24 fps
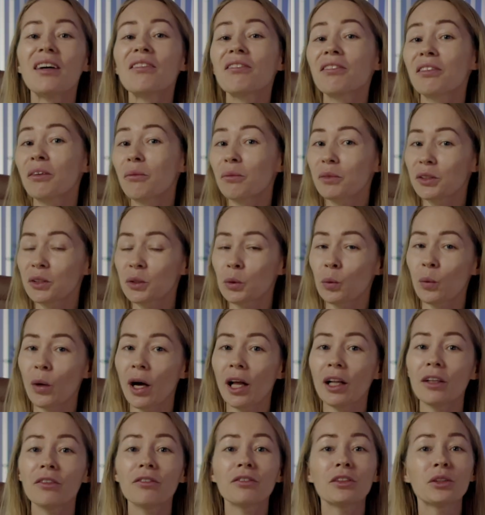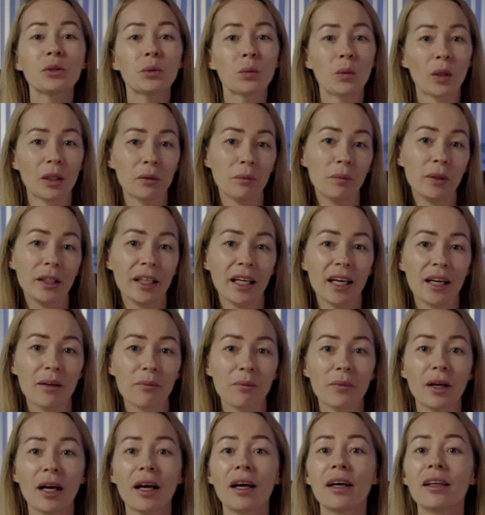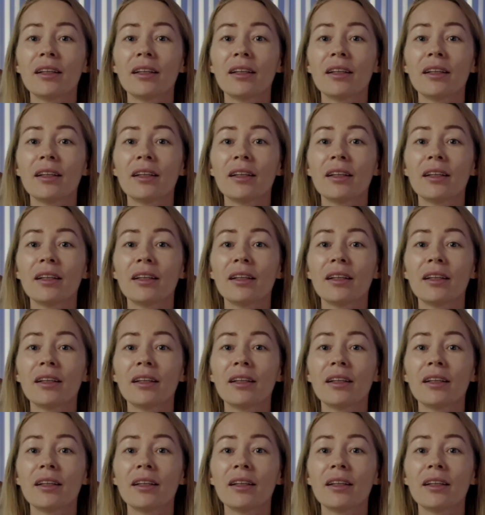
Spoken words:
From 12 to 1 p.m.